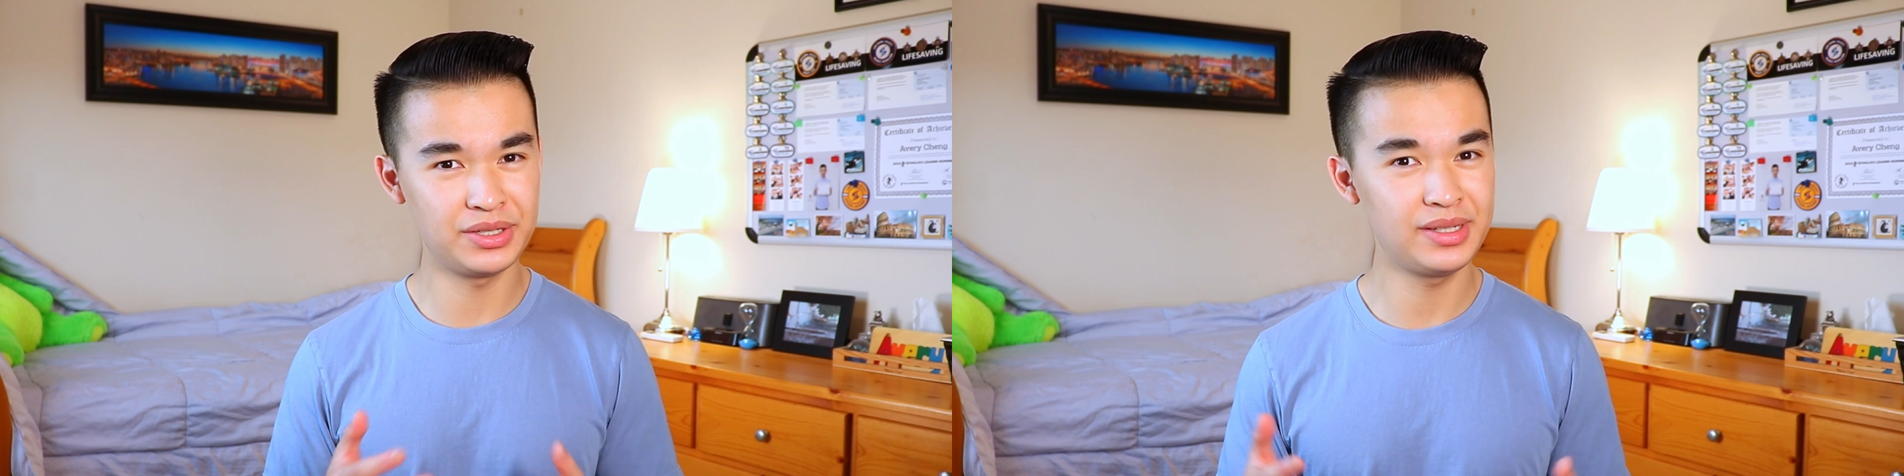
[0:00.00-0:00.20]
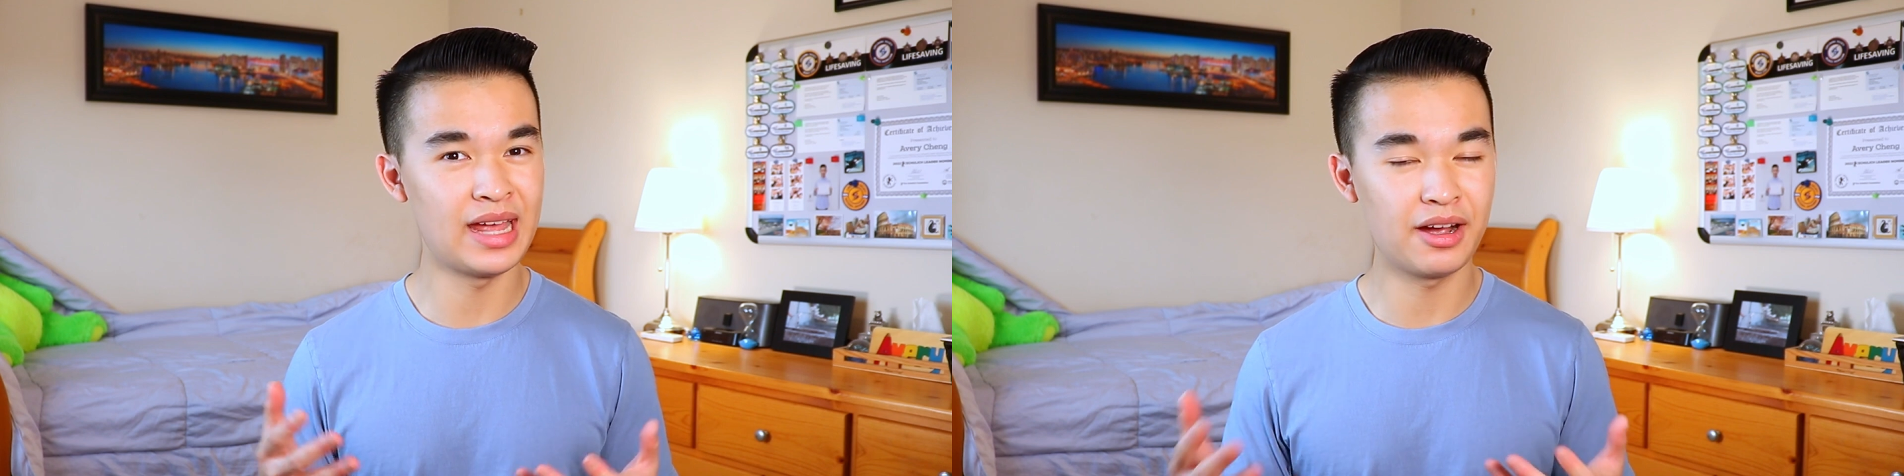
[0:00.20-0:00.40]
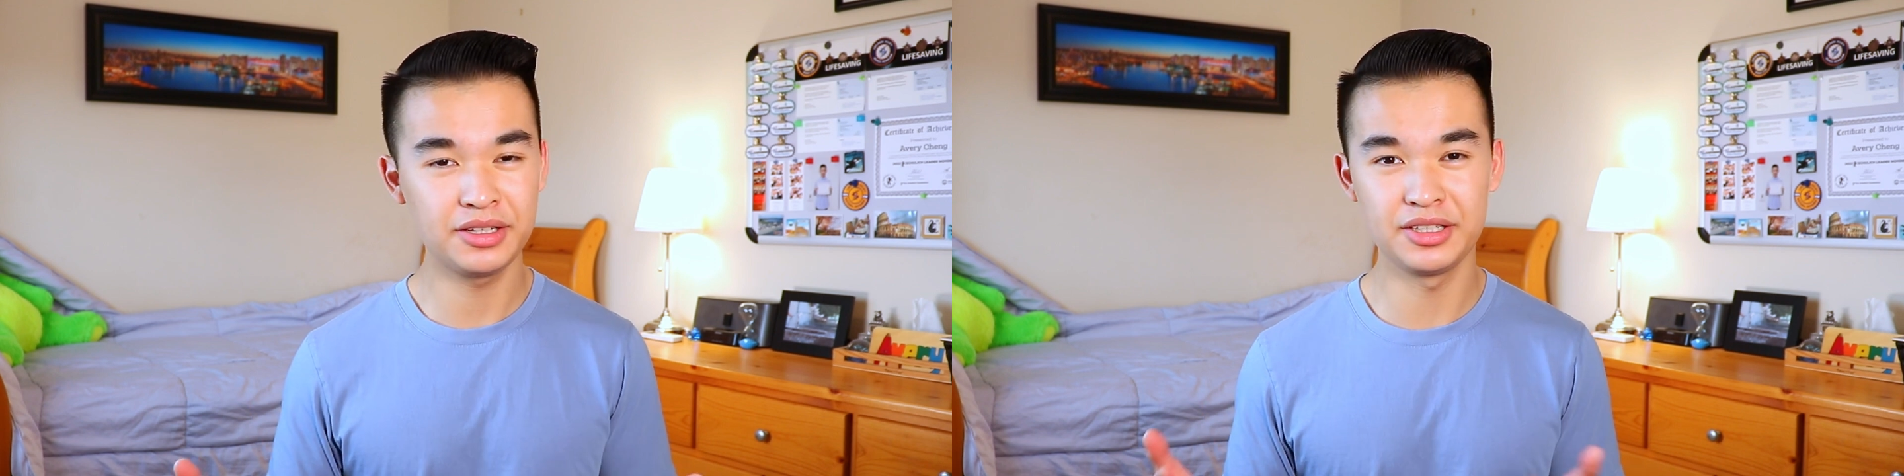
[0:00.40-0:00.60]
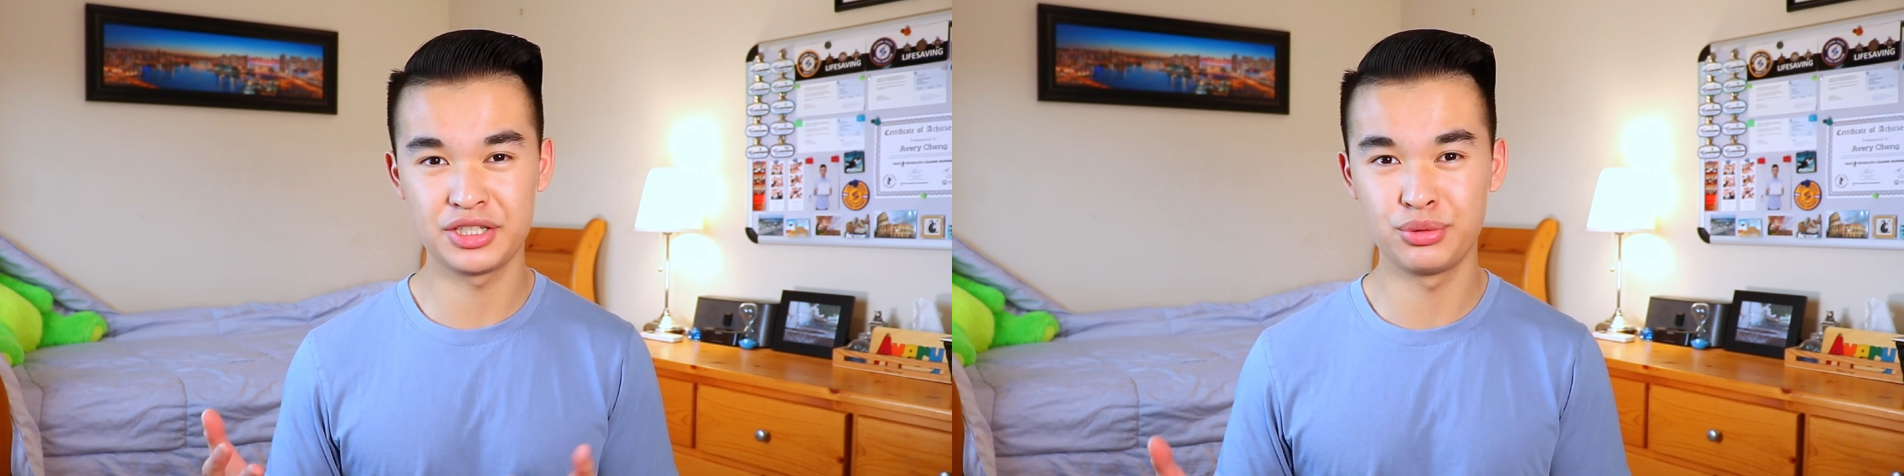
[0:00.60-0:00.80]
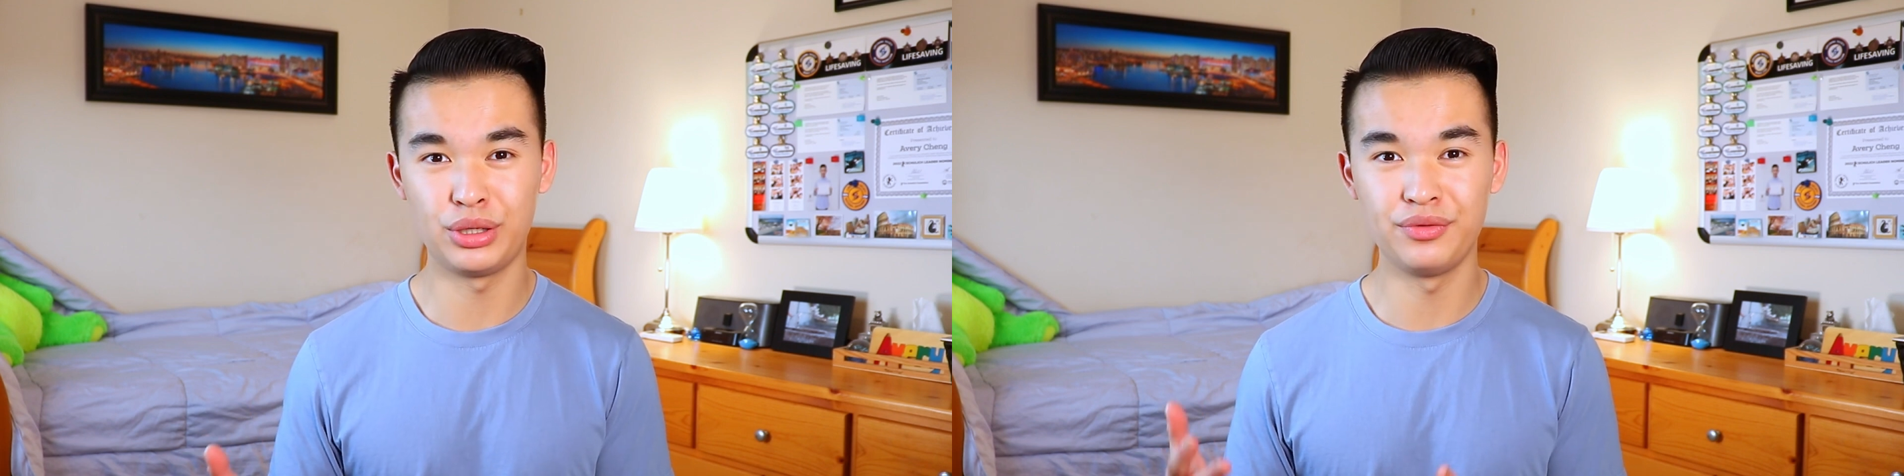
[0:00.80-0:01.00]
took
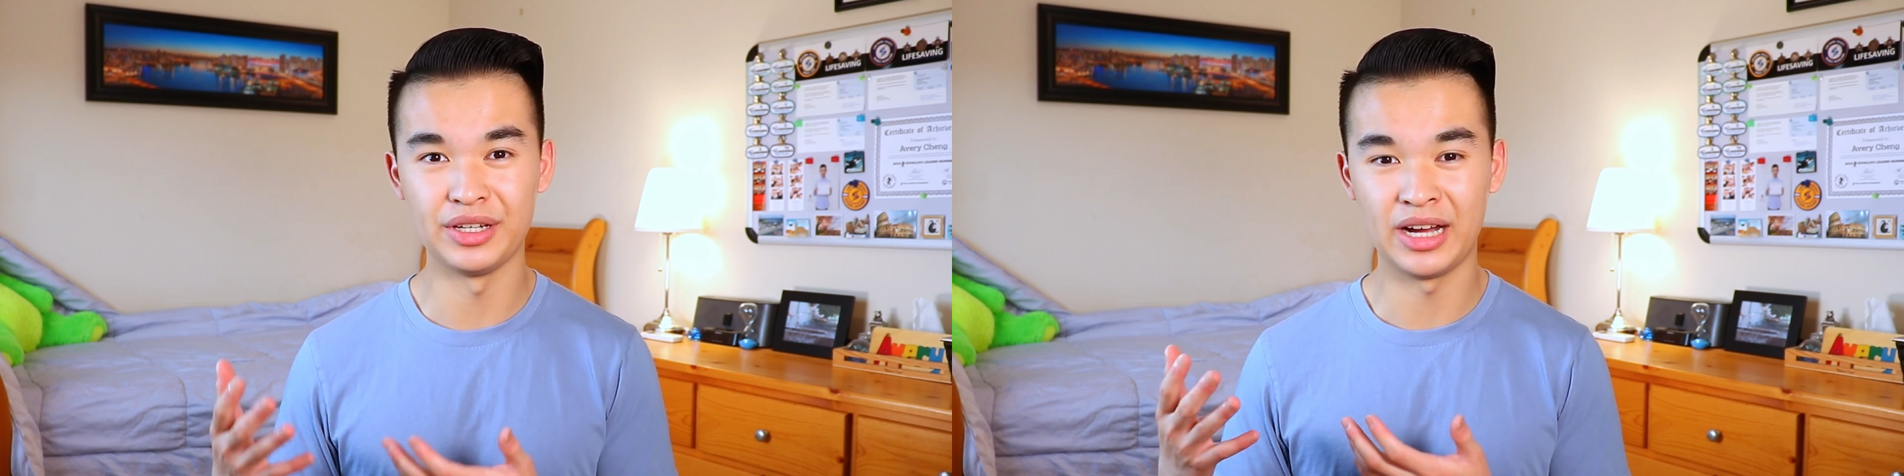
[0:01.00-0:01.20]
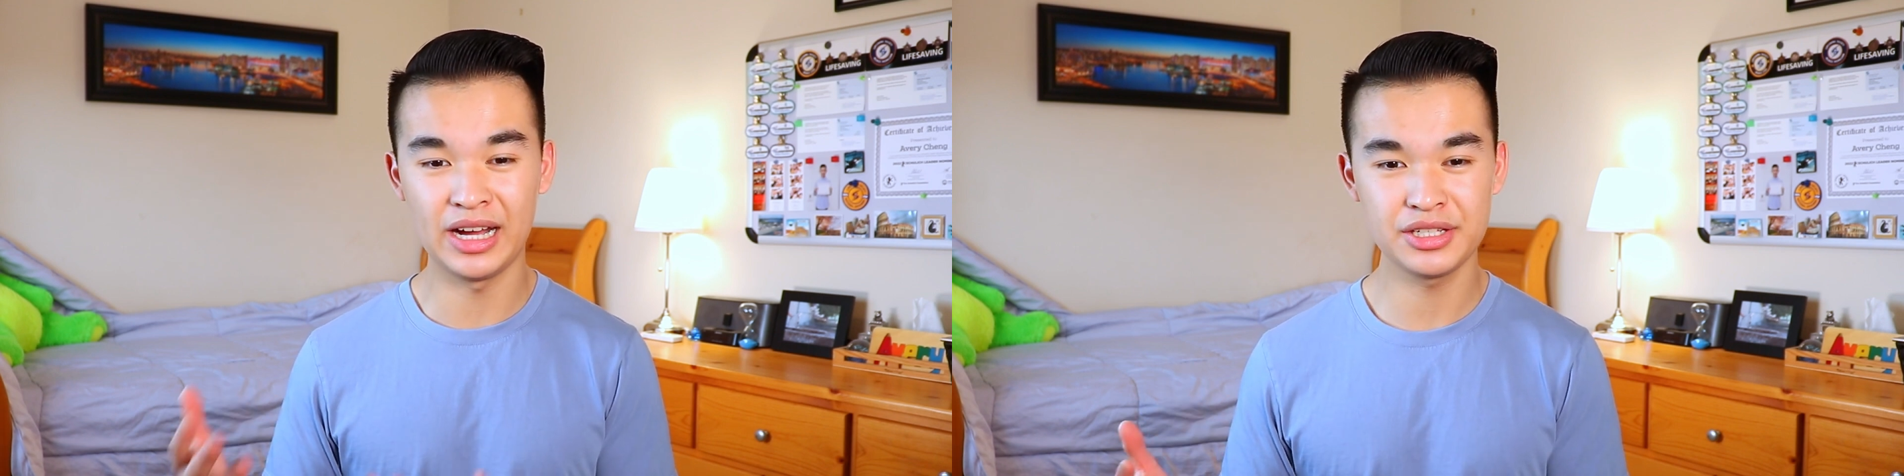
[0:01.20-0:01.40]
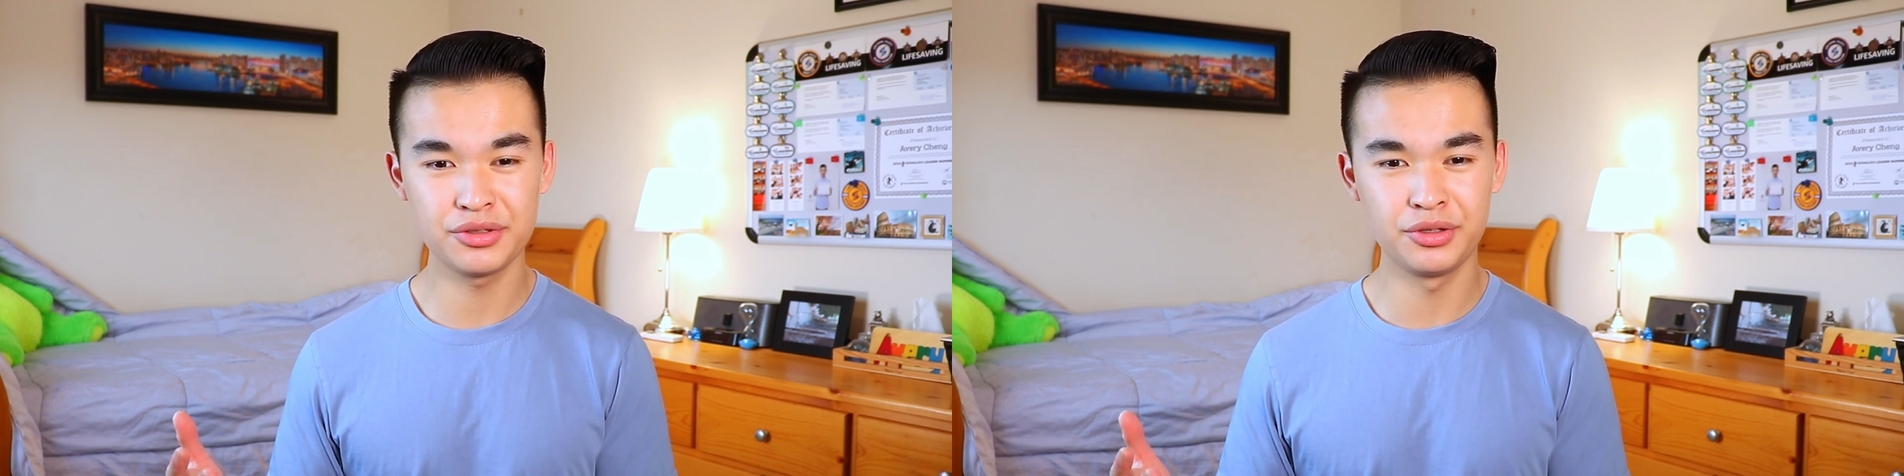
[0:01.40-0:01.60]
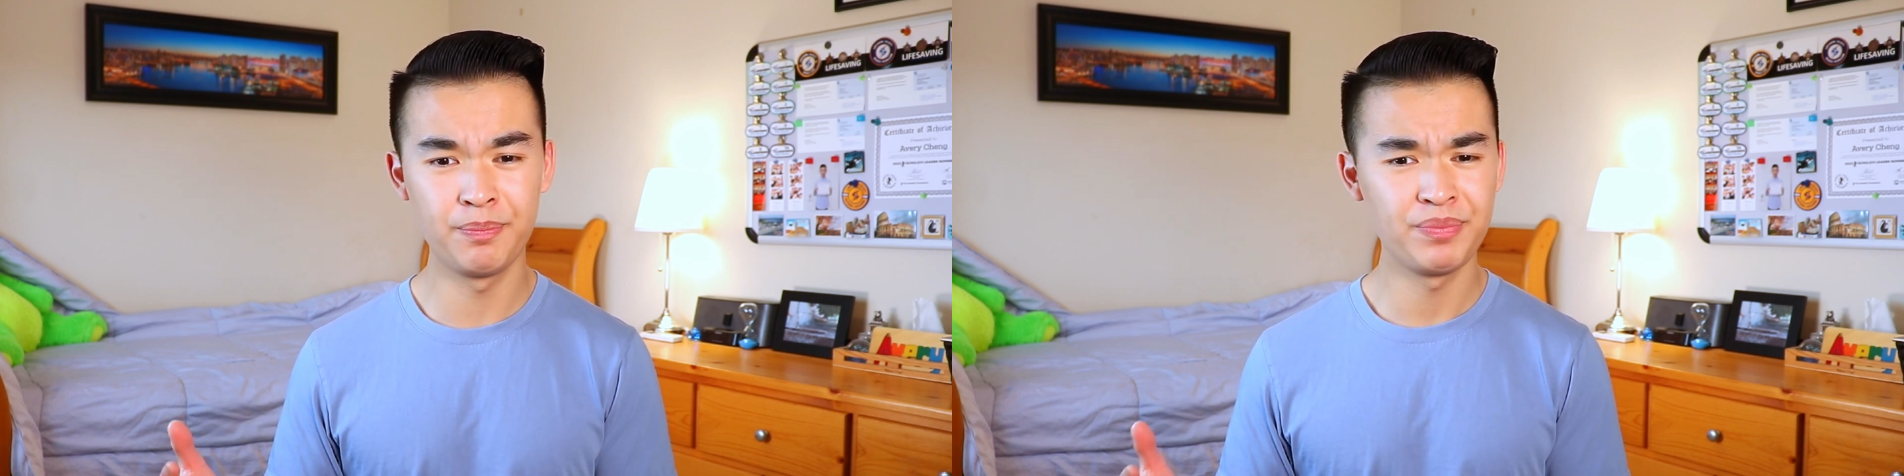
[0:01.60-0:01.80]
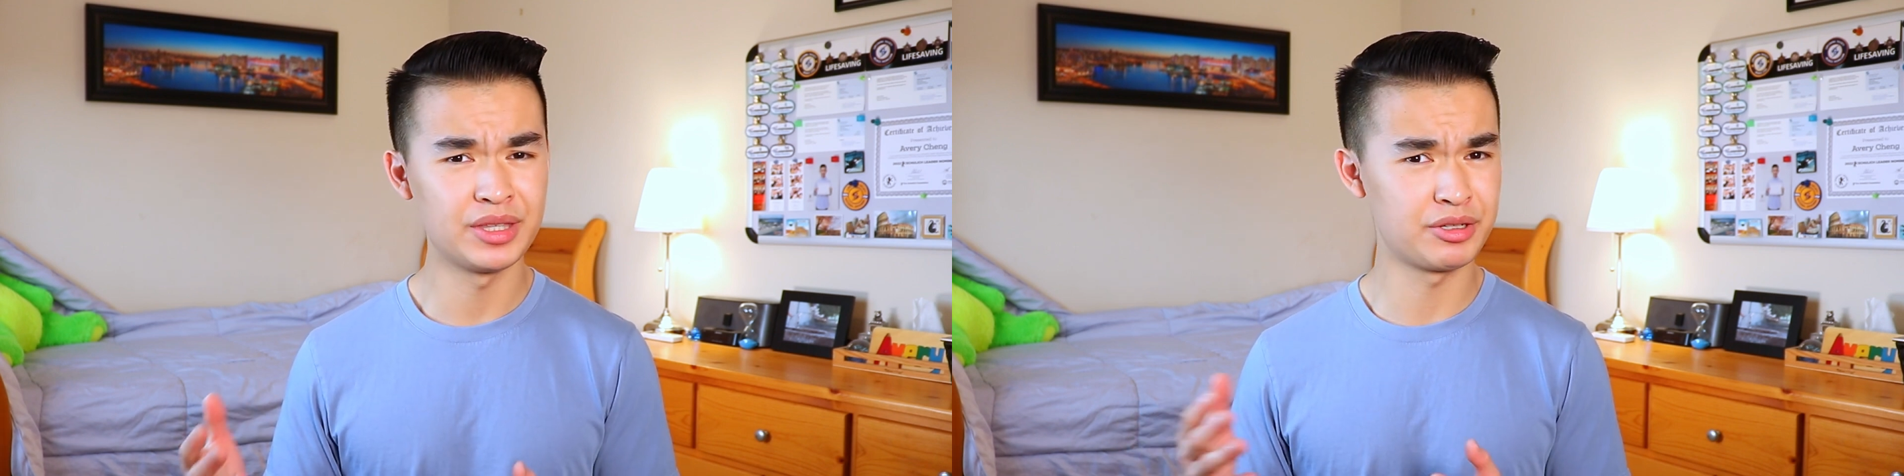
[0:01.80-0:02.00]
Calculus 12 in high school,